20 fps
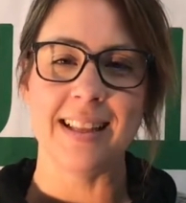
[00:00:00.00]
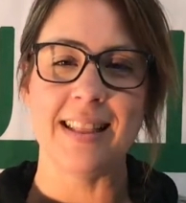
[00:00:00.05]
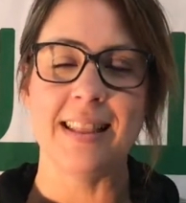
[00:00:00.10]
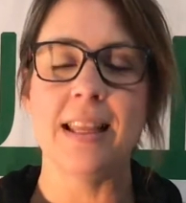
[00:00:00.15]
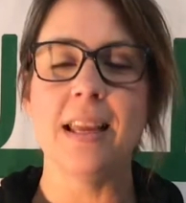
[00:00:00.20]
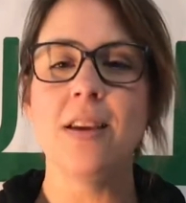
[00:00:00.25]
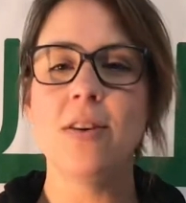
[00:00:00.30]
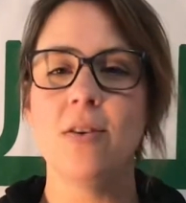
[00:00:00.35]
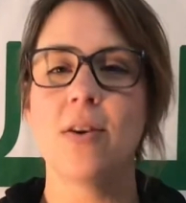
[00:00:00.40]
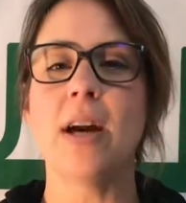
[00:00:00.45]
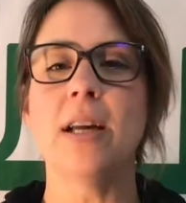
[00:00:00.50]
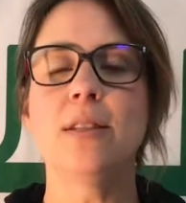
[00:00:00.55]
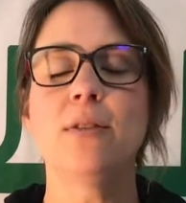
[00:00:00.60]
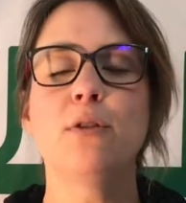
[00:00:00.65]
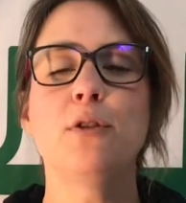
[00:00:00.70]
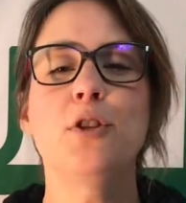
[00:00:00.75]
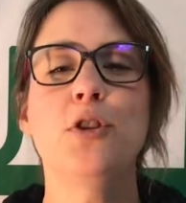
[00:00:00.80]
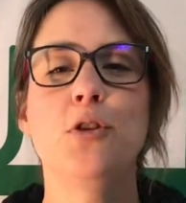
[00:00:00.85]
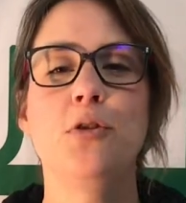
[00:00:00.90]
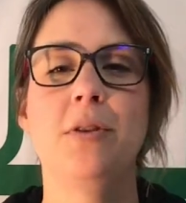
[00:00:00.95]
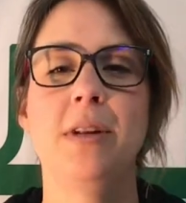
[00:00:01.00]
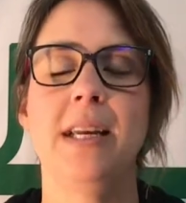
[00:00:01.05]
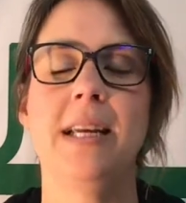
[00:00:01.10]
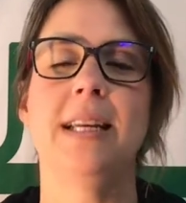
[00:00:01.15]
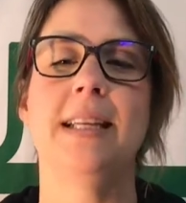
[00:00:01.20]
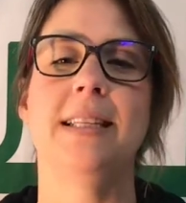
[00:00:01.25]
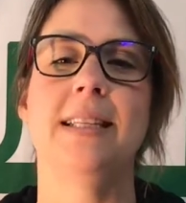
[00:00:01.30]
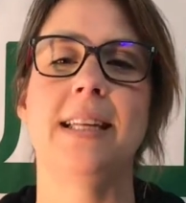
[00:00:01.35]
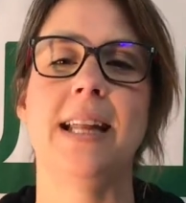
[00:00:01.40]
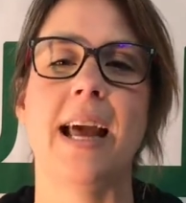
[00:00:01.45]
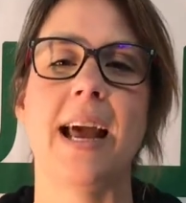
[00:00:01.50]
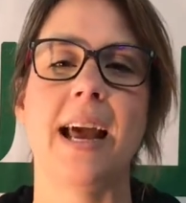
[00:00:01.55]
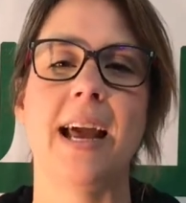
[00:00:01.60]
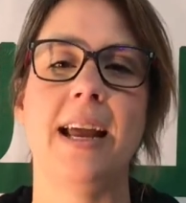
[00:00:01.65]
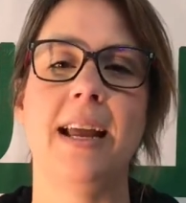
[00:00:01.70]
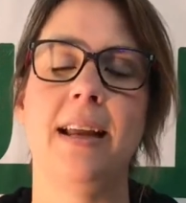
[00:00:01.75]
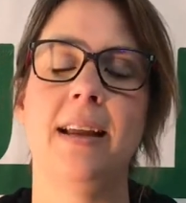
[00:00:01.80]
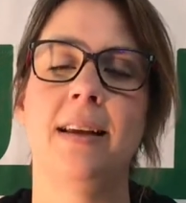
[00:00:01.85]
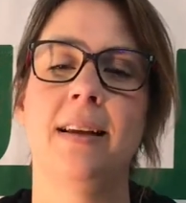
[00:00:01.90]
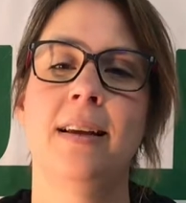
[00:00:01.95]
Thank you guys for tuning in
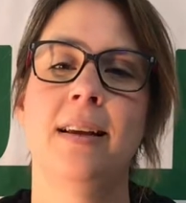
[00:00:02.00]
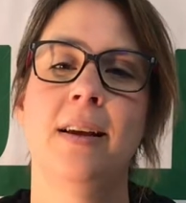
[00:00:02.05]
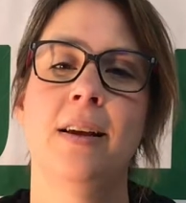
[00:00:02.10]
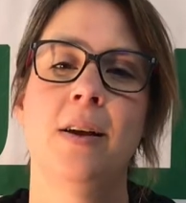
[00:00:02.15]
today.